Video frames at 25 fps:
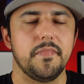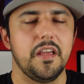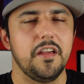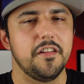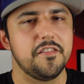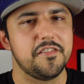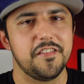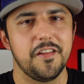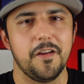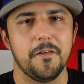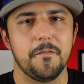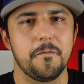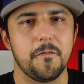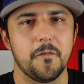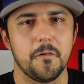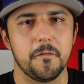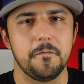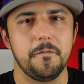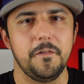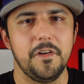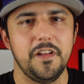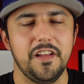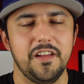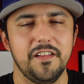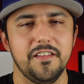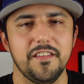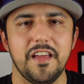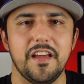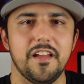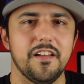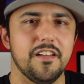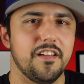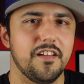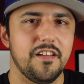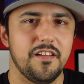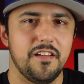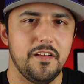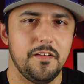It's therefore fitting
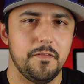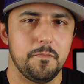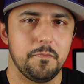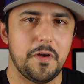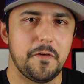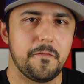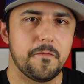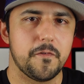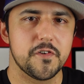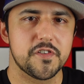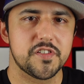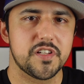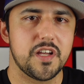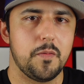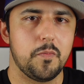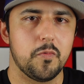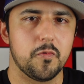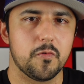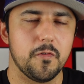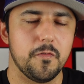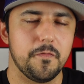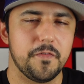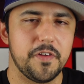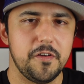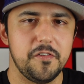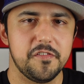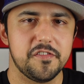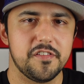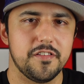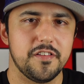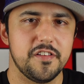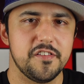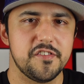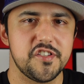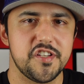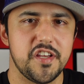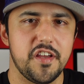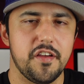that my first couple reviews on
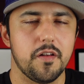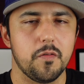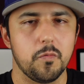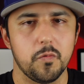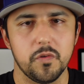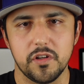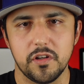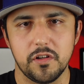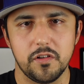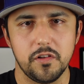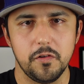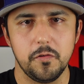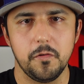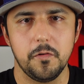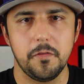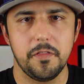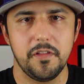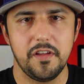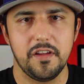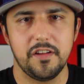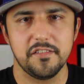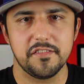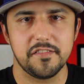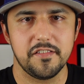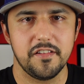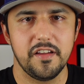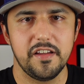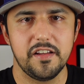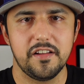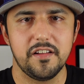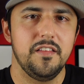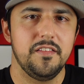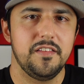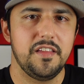this channel will include things like